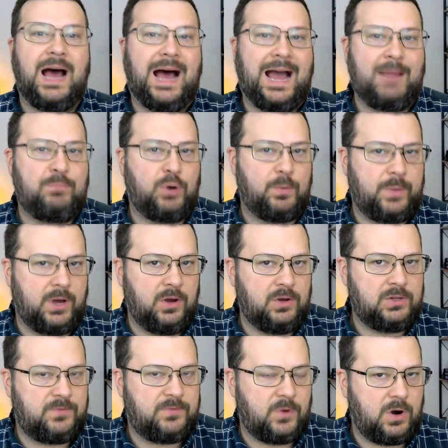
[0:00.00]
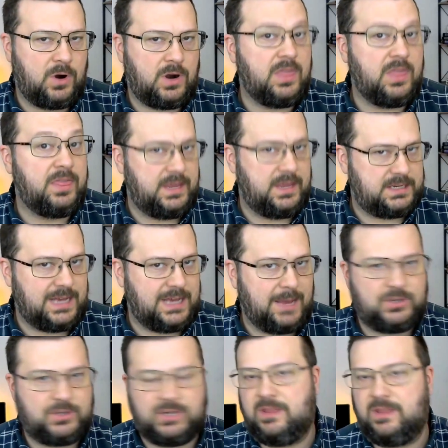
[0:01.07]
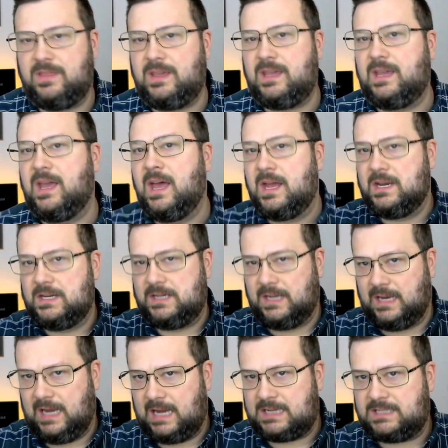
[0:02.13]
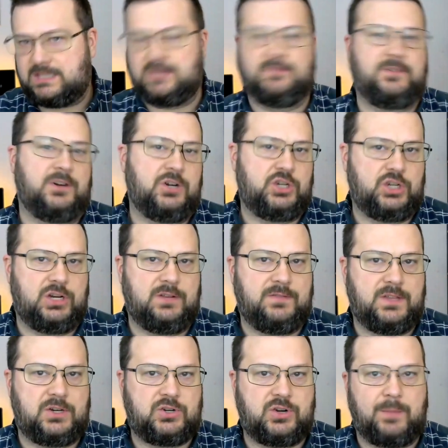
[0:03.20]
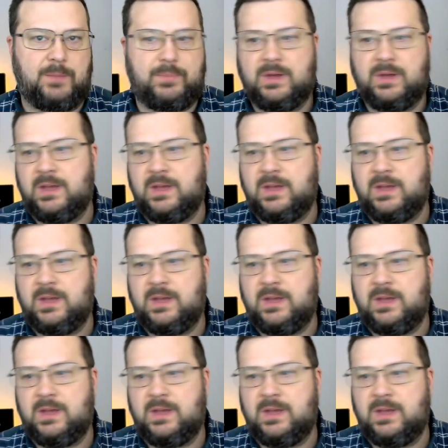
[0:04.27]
I propose for this option the deluxe version of the trip.